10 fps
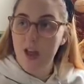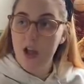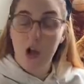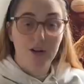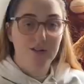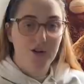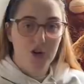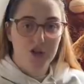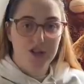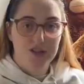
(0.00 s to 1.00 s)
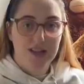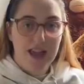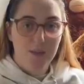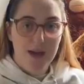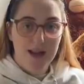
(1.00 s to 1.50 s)
Lots of doctors
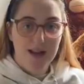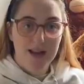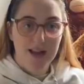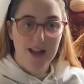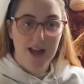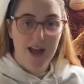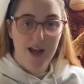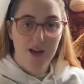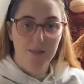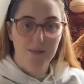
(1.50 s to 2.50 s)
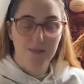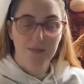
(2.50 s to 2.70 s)
came in, and